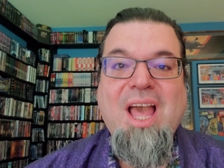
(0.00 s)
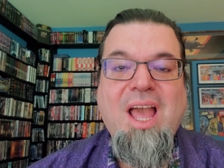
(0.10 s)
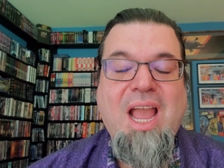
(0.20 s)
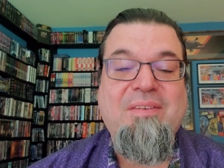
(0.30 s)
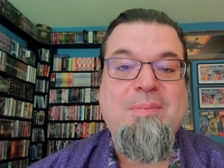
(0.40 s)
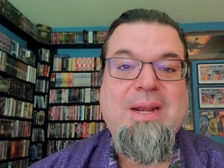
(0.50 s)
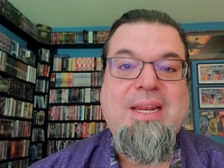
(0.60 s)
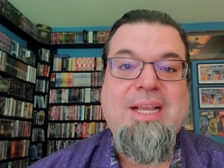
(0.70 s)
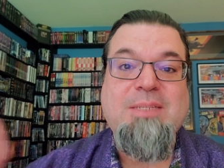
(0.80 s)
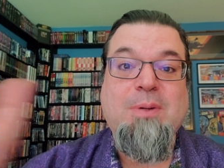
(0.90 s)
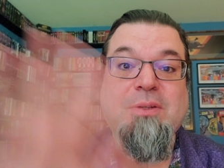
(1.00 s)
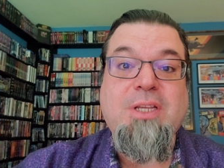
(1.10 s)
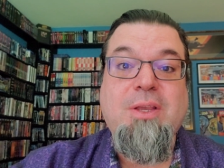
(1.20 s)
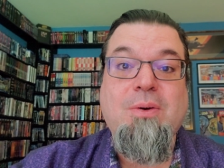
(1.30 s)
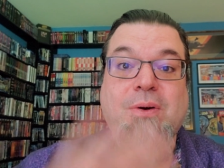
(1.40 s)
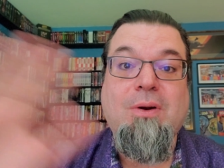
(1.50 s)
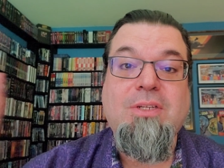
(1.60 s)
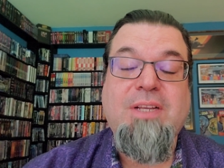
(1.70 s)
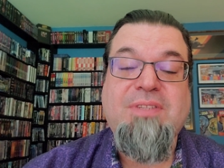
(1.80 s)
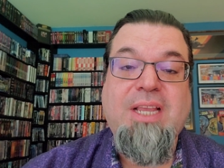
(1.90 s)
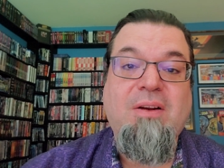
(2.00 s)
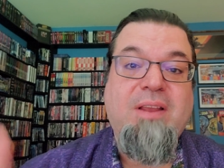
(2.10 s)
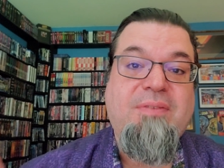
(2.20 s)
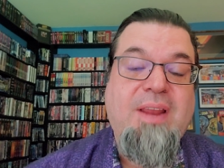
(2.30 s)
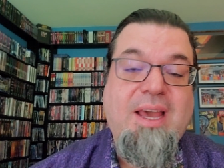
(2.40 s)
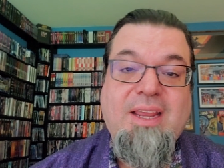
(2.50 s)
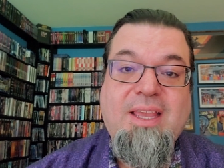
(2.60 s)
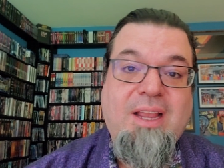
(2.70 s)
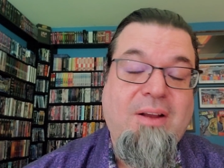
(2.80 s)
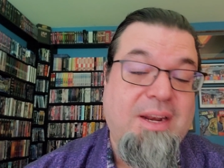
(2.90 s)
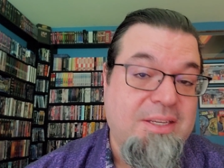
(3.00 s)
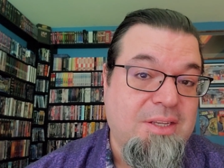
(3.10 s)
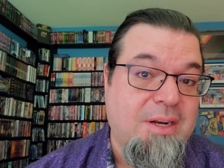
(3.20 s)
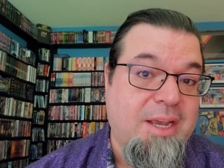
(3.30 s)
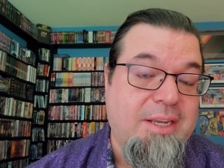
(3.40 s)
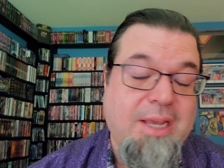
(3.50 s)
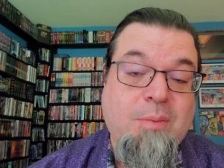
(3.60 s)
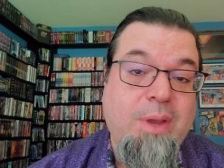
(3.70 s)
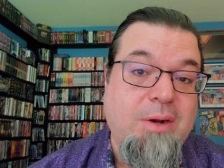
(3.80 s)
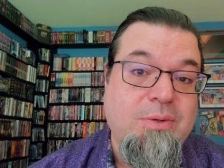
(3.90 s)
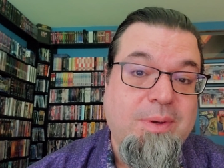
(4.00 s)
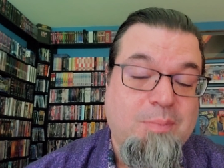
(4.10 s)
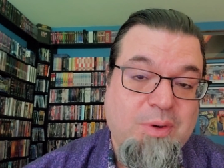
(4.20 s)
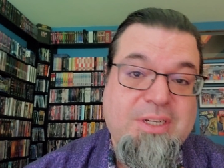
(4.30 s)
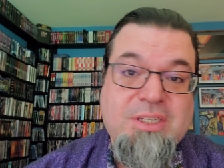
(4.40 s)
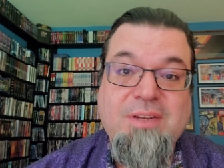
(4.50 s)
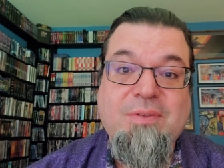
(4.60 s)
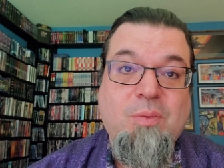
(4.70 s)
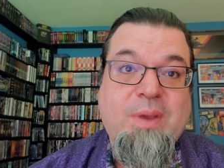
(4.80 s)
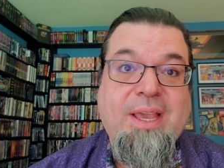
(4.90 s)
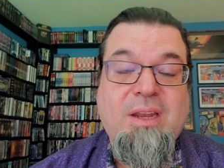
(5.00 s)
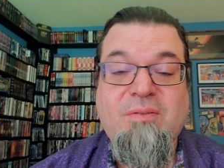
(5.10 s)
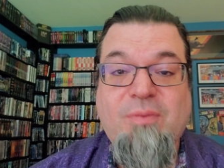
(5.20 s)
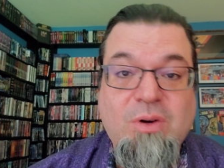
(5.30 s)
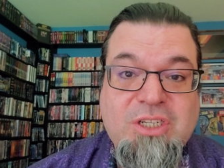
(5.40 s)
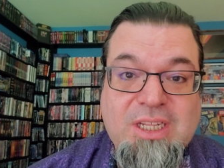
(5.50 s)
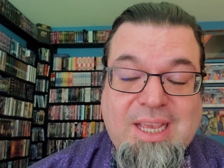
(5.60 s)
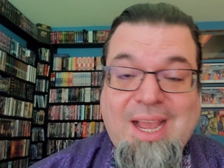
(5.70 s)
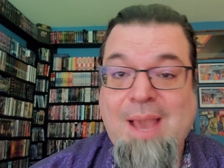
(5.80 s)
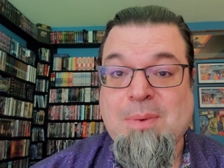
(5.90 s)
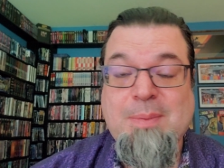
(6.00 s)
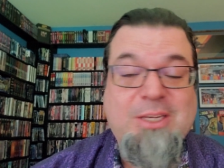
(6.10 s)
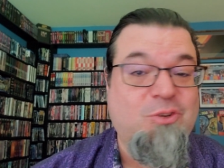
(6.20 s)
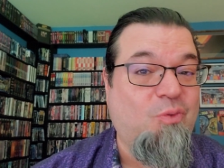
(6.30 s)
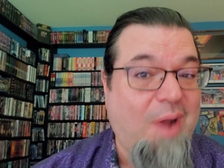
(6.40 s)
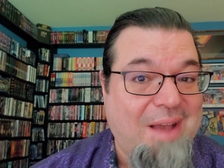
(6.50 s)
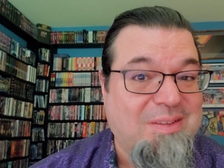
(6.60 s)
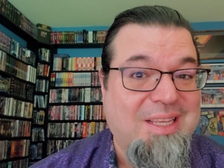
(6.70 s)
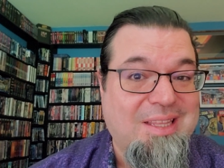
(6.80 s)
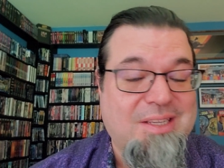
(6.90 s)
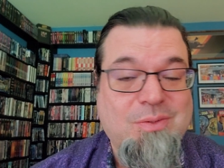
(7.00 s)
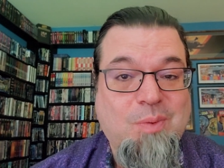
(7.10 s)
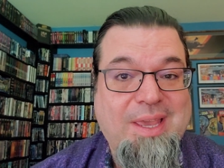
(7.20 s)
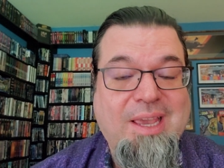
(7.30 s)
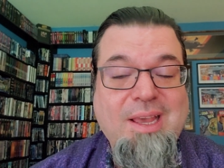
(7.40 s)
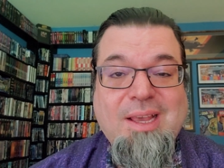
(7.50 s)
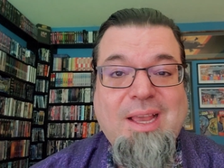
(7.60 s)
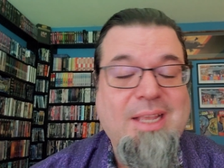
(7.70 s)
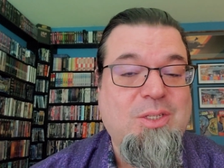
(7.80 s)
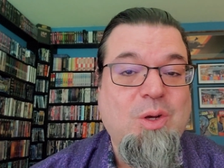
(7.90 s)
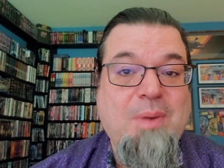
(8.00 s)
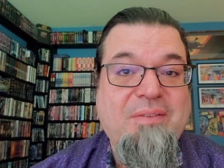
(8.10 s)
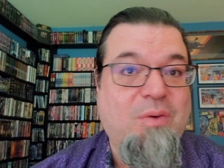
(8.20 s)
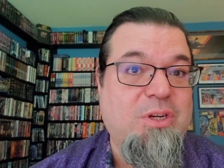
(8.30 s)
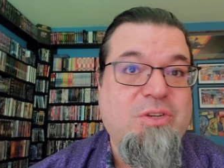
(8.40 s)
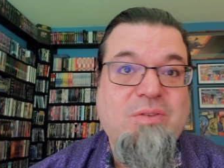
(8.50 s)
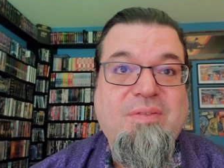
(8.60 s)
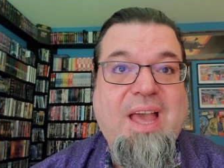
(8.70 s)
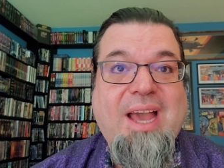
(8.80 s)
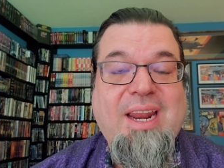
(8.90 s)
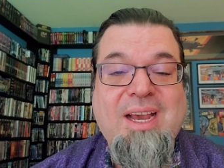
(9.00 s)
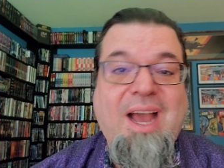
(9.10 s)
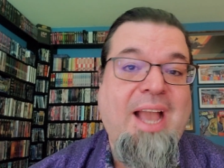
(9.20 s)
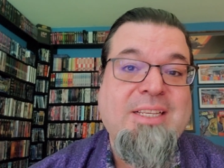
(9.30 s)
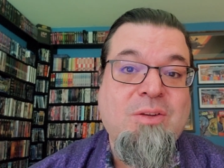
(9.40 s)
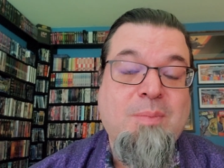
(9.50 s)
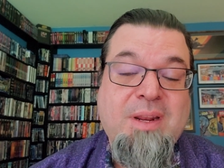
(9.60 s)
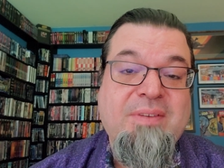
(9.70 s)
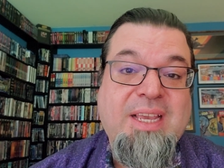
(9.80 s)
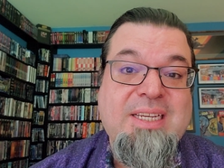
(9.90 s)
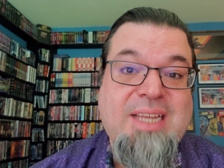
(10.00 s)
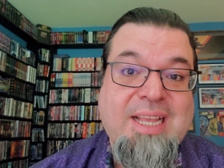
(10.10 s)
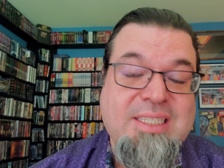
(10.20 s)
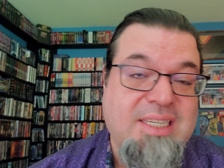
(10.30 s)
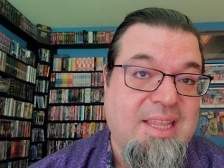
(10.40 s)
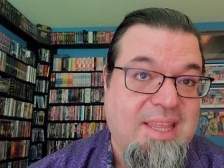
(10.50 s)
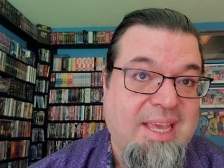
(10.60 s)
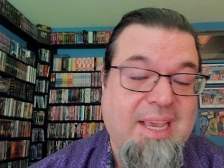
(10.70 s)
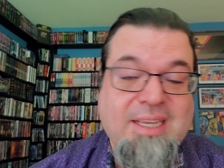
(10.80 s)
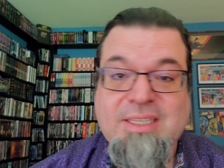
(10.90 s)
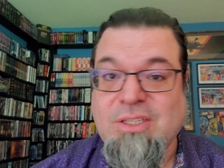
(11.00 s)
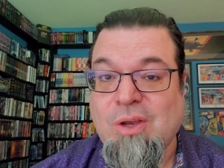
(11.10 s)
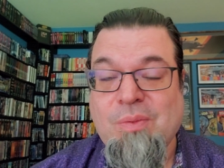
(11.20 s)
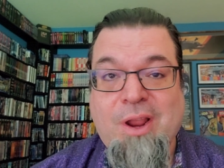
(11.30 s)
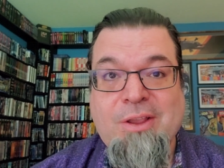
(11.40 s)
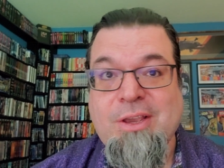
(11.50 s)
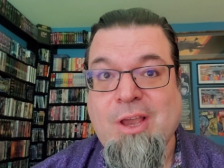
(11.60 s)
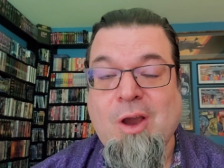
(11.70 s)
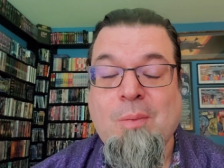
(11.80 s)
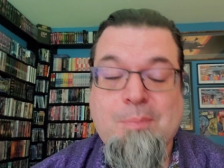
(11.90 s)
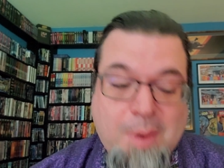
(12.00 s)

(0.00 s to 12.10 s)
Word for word: Hey everybody, Nick Espinosa, your chief security fanatic here, and it's Sunday, and we are doing breaches of the week. And unfortunately, I happen to be traveling this week, and so by virtue of that, uh, I had to do a bit of a condensed thing, and so there you go.